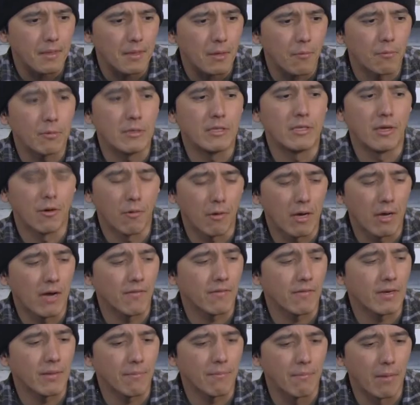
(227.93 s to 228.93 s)
We don't
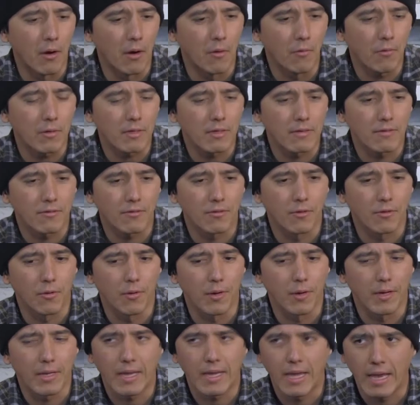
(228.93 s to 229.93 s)
have any milk, so
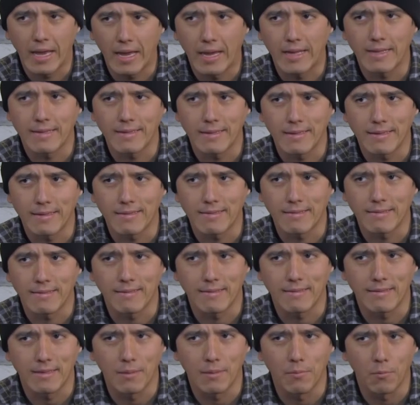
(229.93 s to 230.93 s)
I can't test the
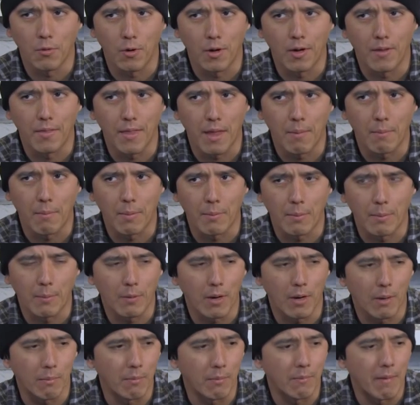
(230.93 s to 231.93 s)
steam one. That might be
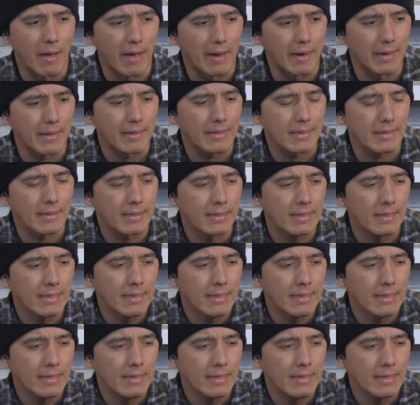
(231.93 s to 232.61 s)
problematic.